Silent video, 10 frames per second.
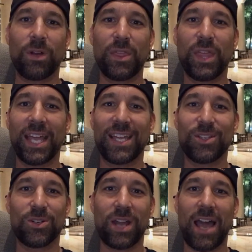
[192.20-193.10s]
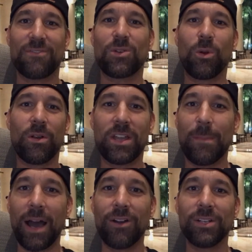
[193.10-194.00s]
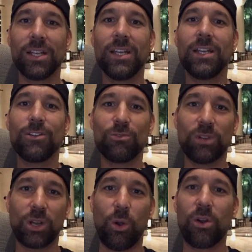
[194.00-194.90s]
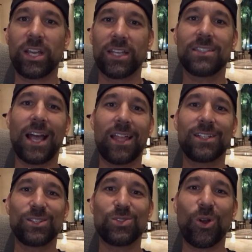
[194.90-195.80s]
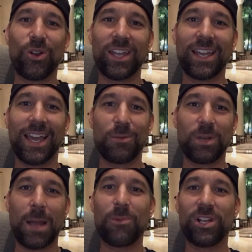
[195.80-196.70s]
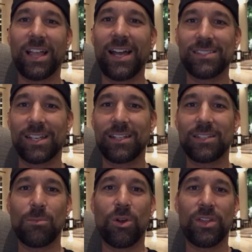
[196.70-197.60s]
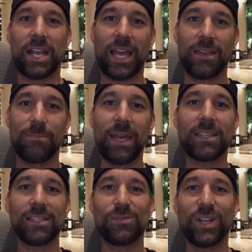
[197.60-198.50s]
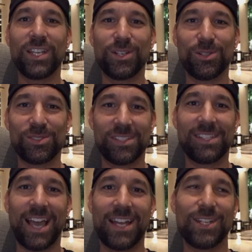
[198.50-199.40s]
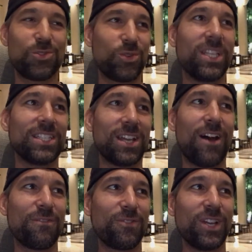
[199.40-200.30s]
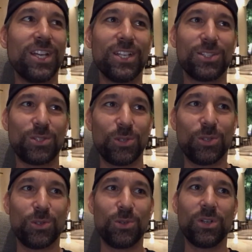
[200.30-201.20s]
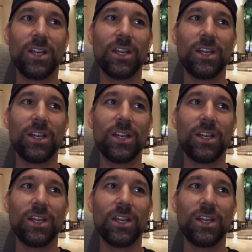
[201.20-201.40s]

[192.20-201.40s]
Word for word: one thing and you don't have to worry about recording and telling the story. And what I'm realizing the more that I make these videos is that it's really tough to